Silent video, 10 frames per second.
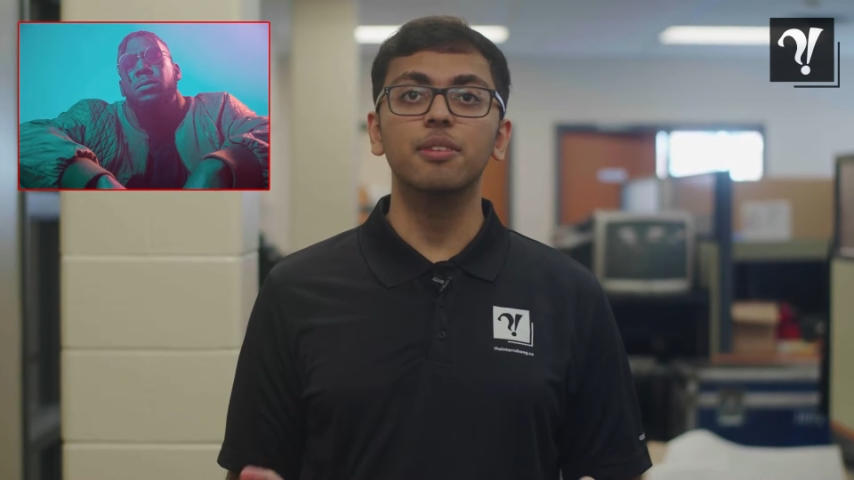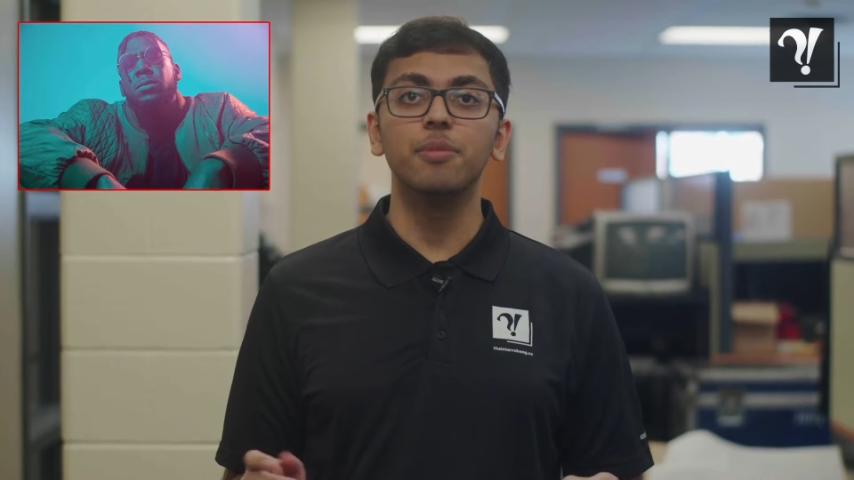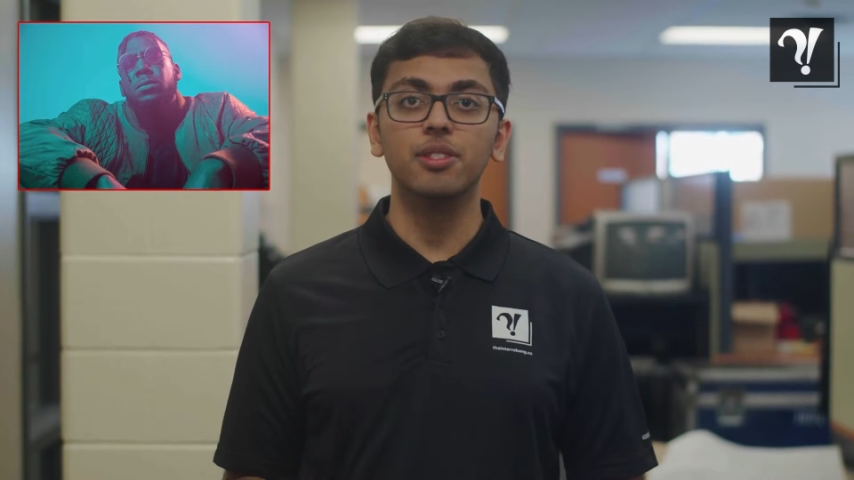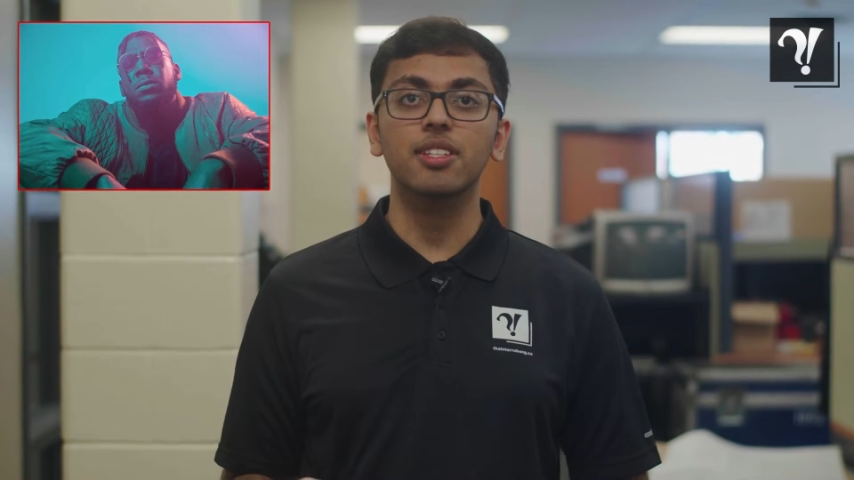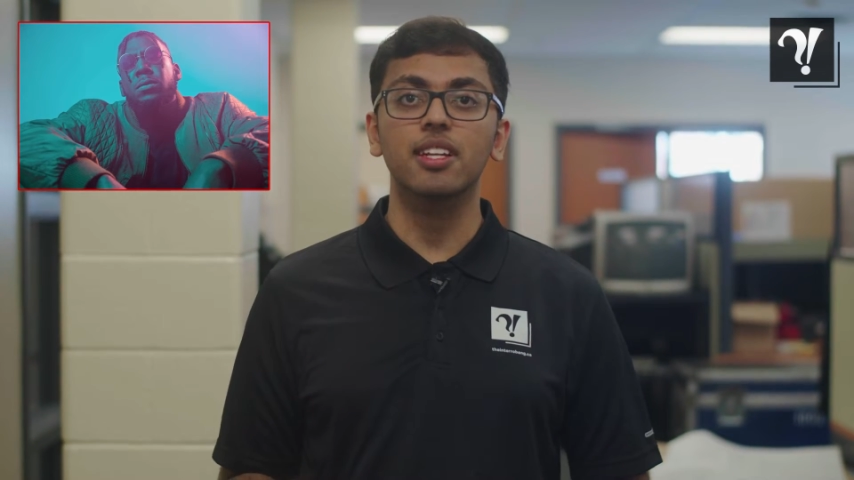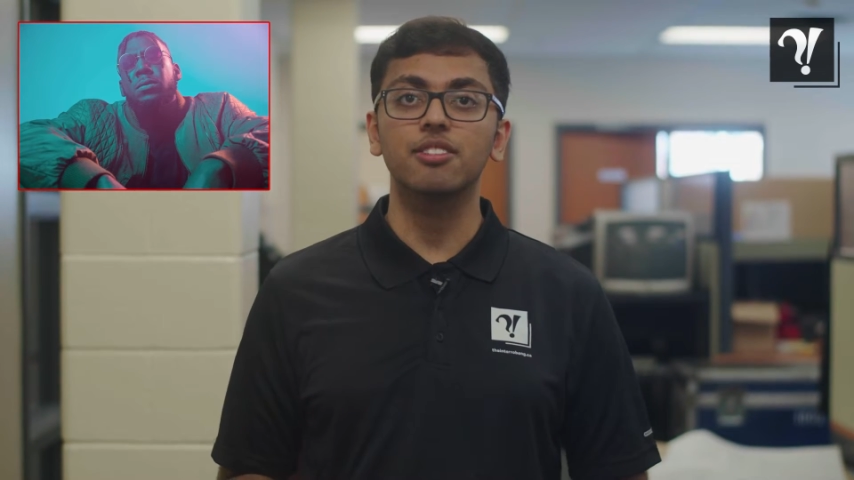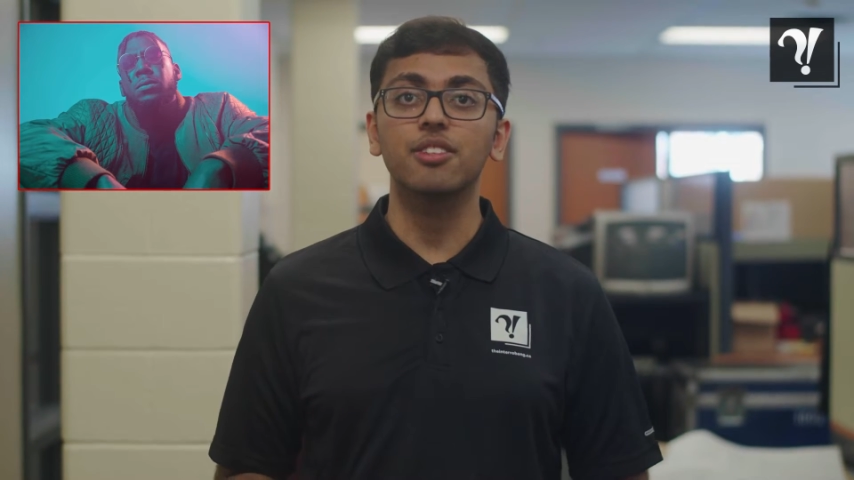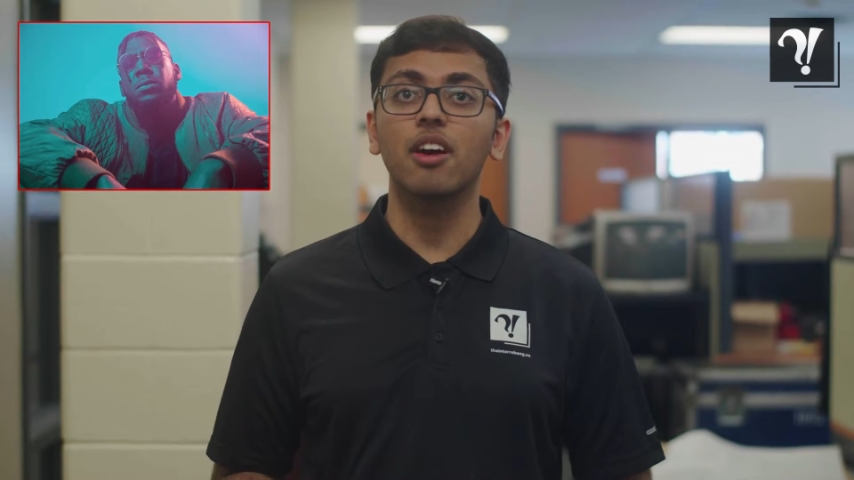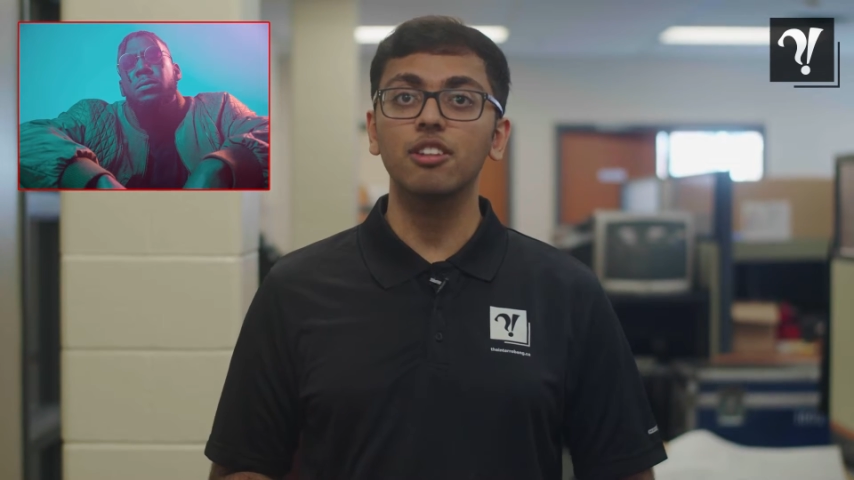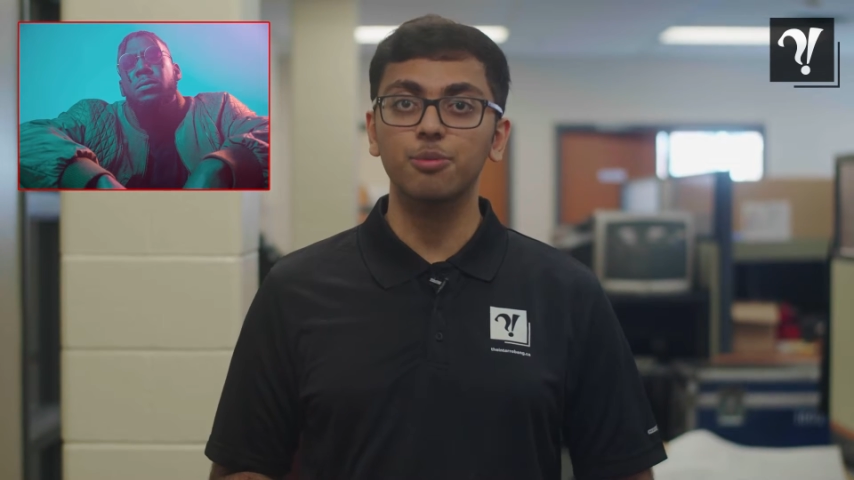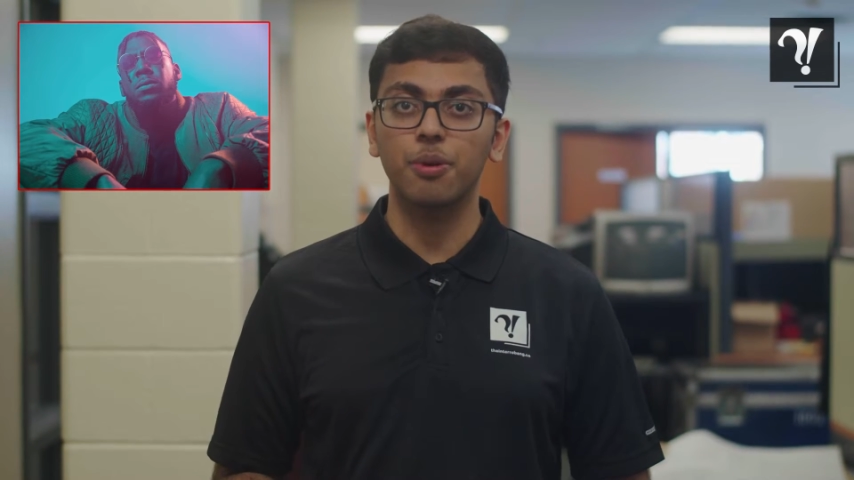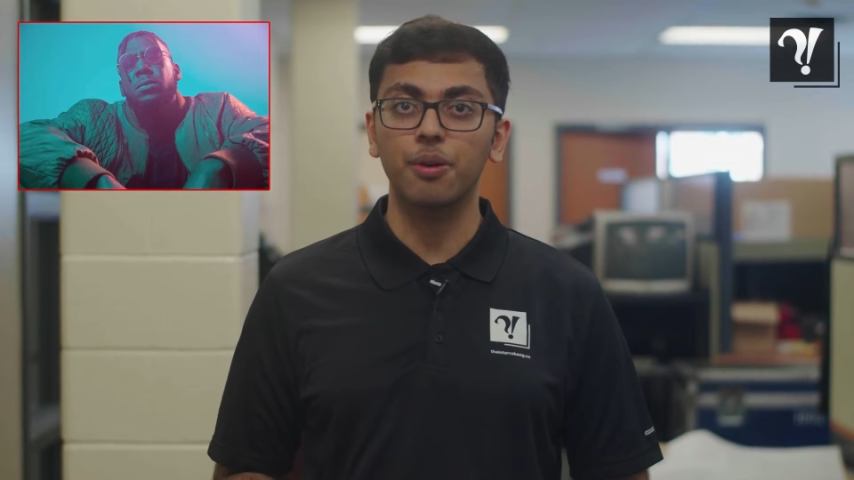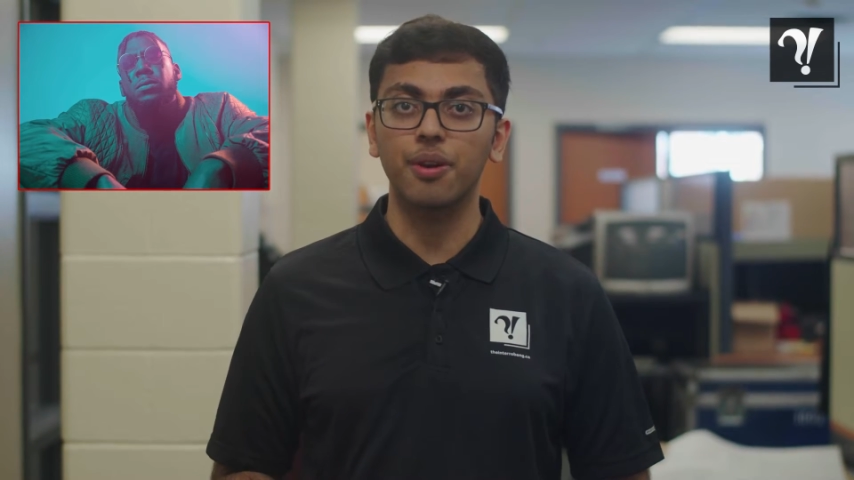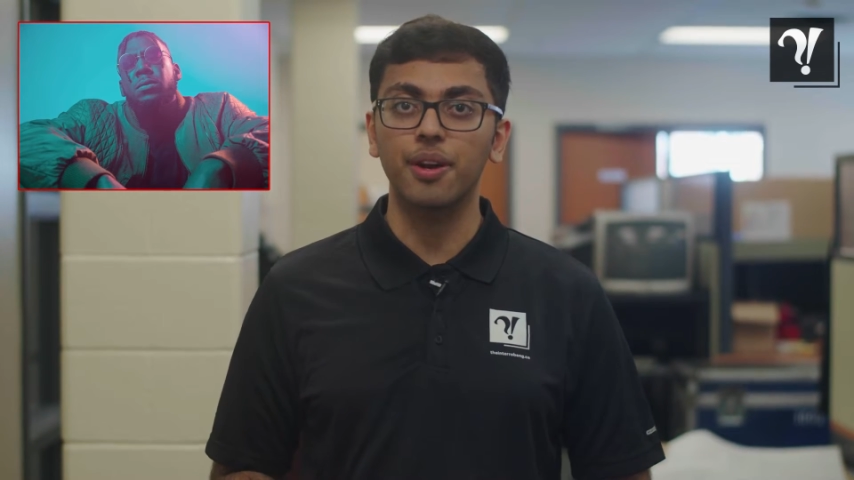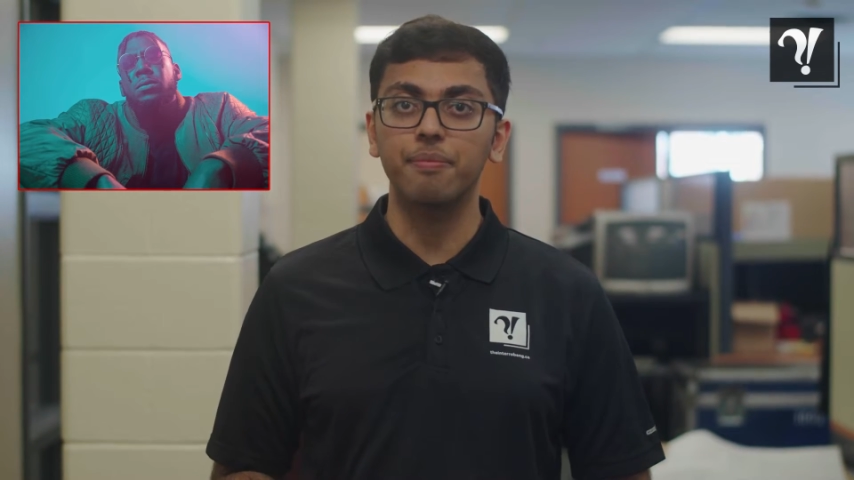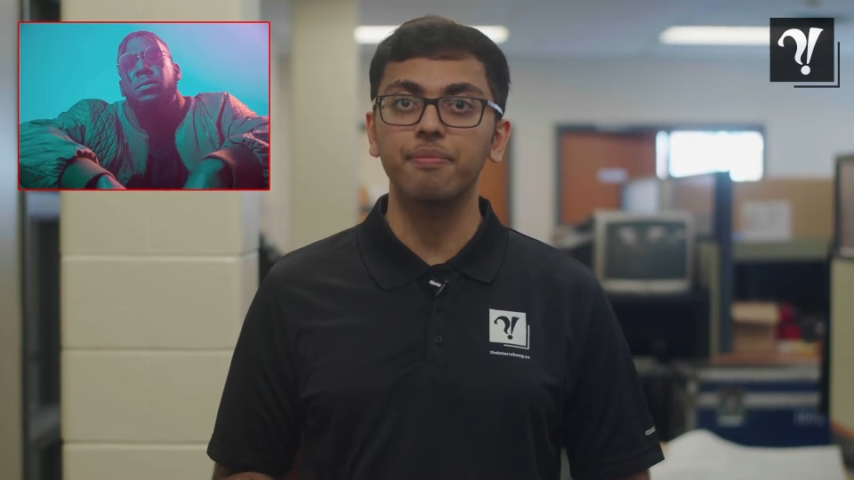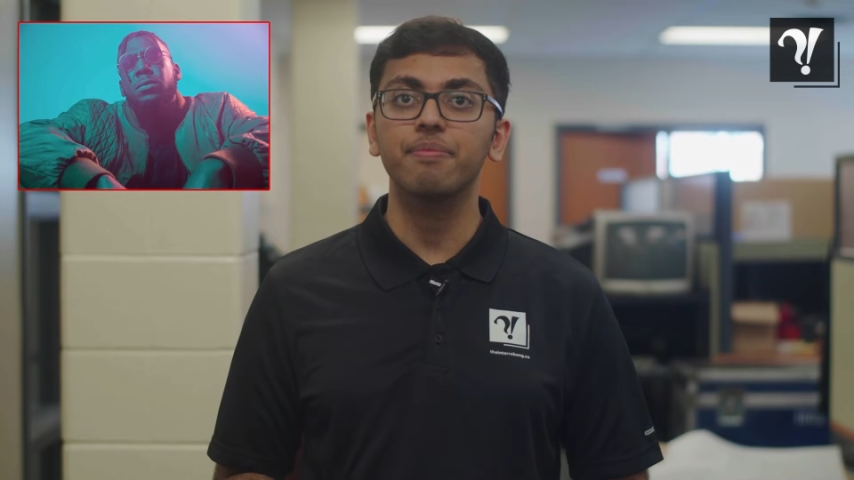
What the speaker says: music industry arts program.